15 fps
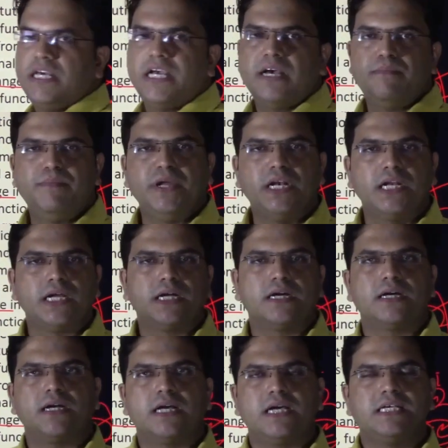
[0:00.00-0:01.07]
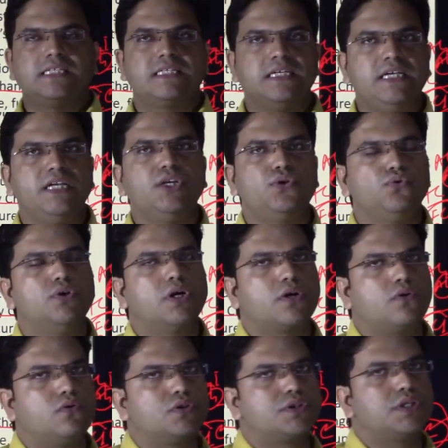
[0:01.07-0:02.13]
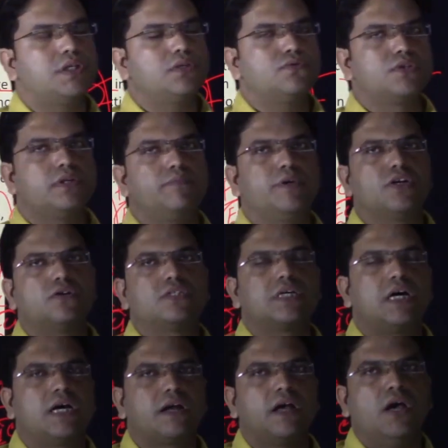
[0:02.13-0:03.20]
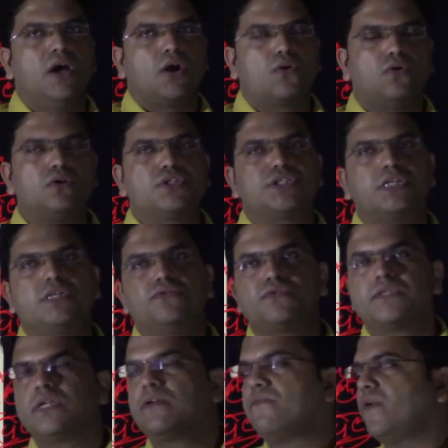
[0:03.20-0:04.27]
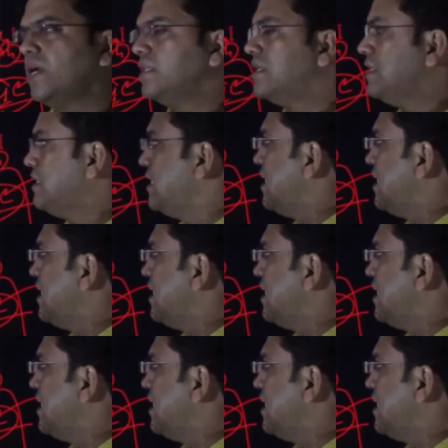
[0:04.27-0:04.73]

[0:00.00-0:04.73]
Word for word: they have been recognized into the constitution, because our constitutional father